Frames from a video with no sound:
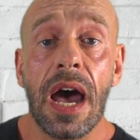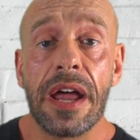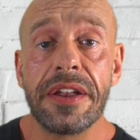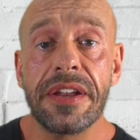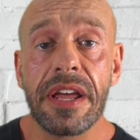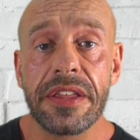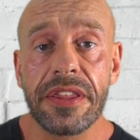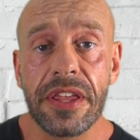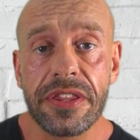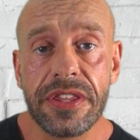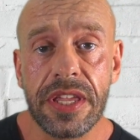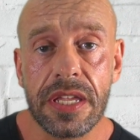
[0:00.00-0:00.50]

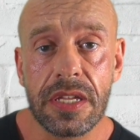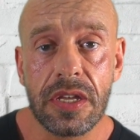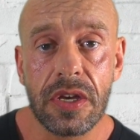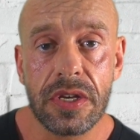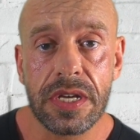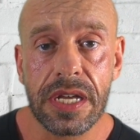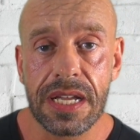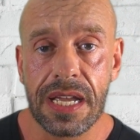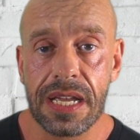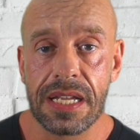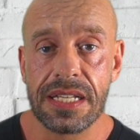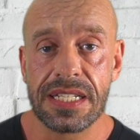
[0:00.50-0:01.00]
Another thing you
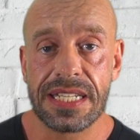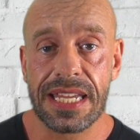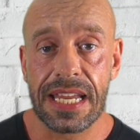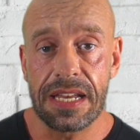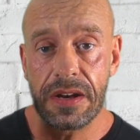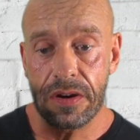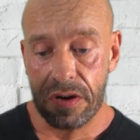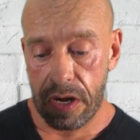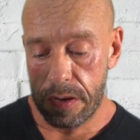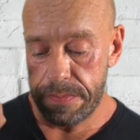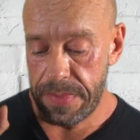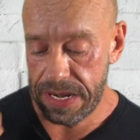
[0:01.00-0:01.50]
can
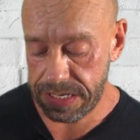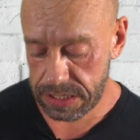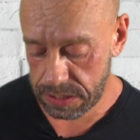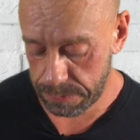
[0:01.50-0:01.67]
consider, and I meant